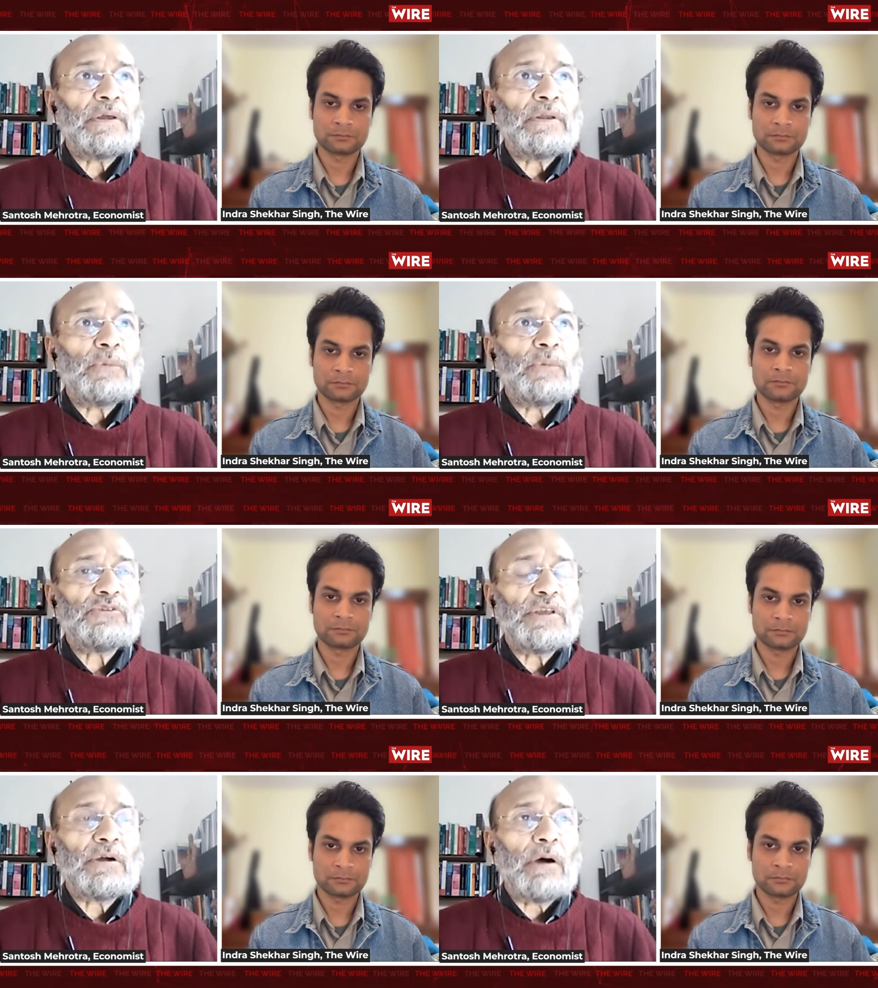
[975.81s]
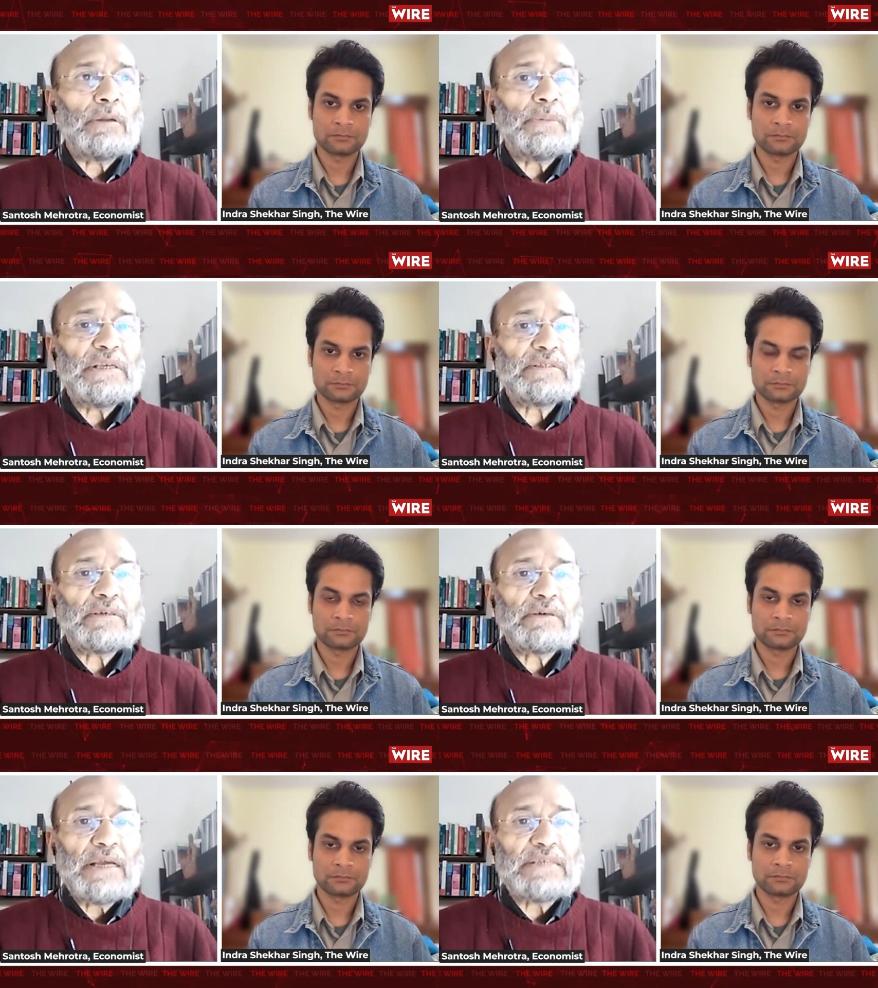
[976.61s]
Speaker 1: in which the economy is
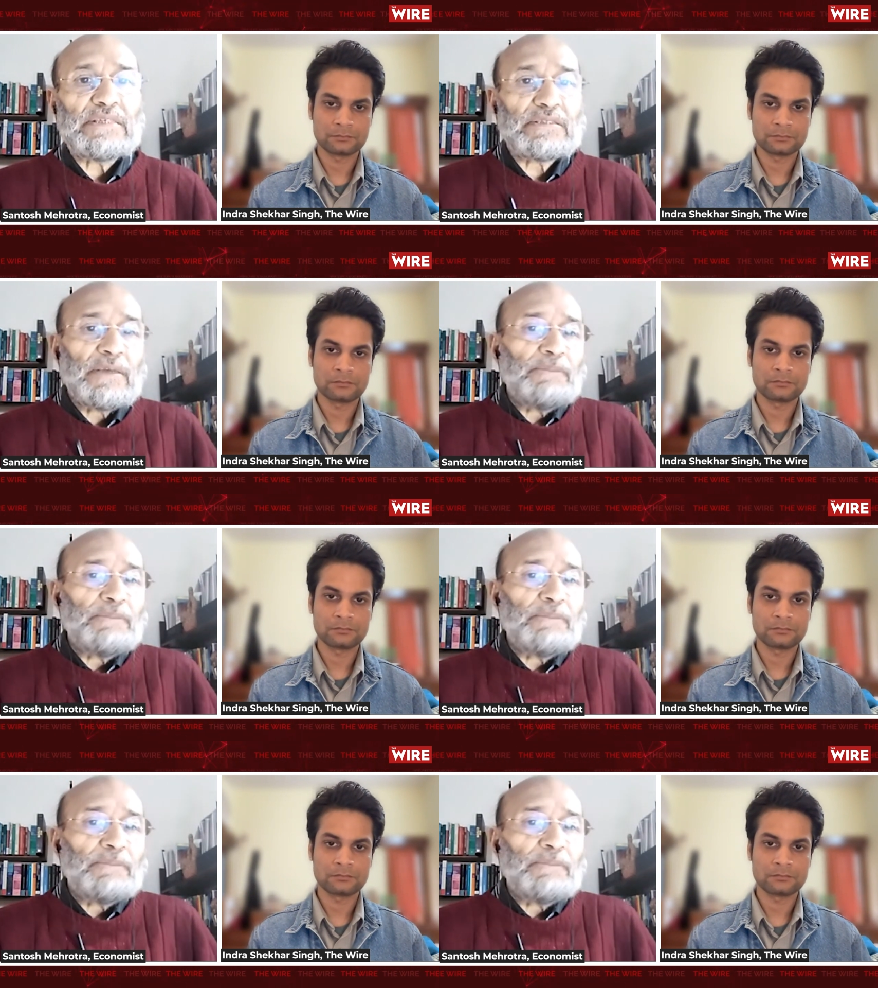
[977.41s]
in crisis